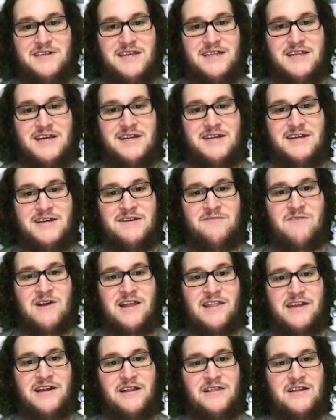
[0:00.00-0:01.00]
And then it
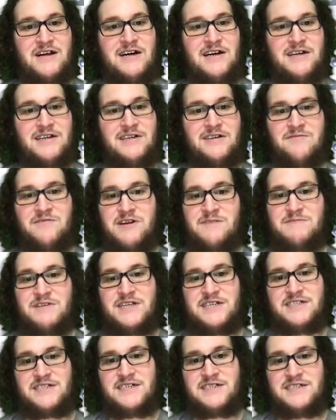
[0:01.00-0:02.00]
rallied a lot. It went up to
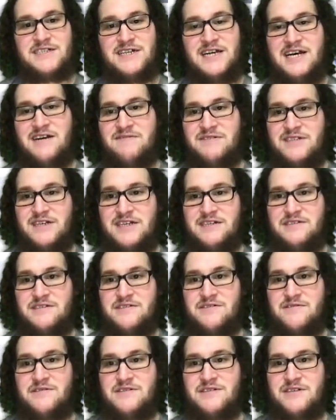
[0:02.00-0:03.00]
like 6.5
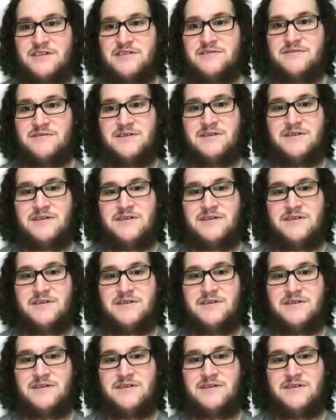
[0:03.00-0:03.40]
cents or so.